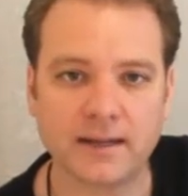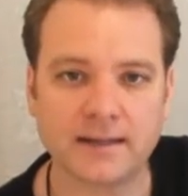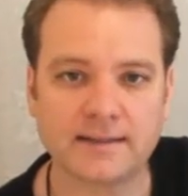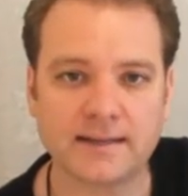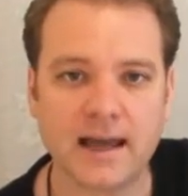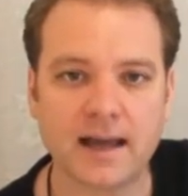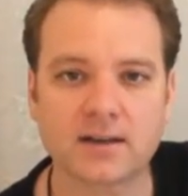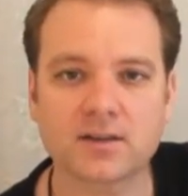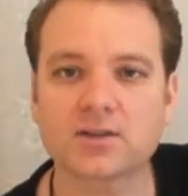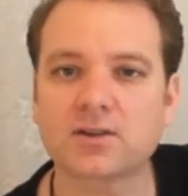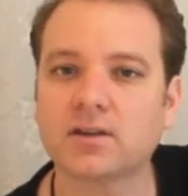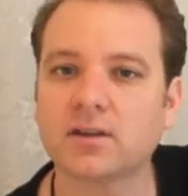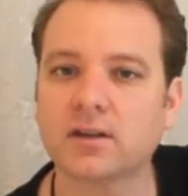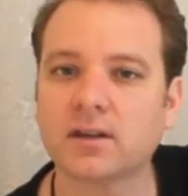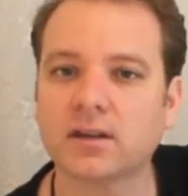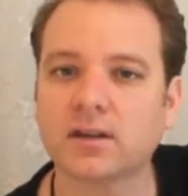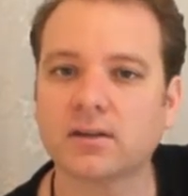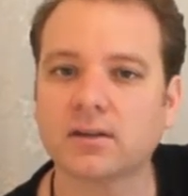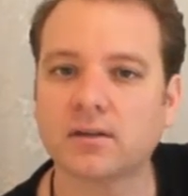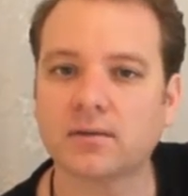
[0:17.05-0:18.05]
is
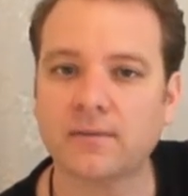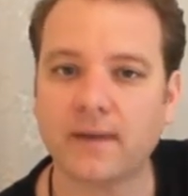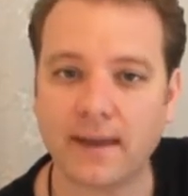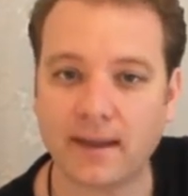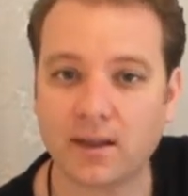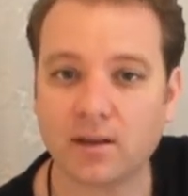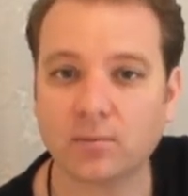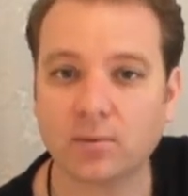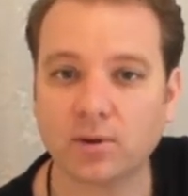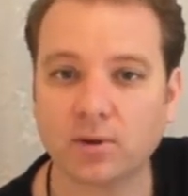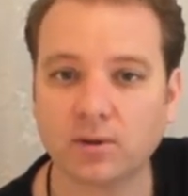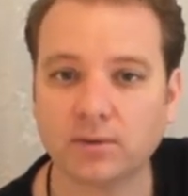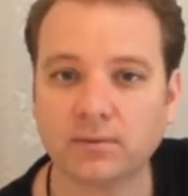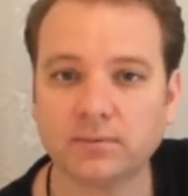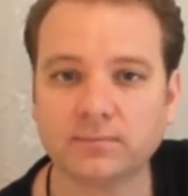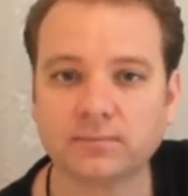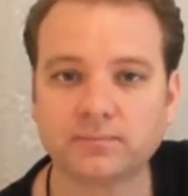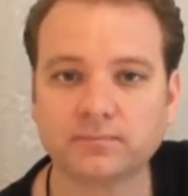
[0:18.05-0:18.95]
actually available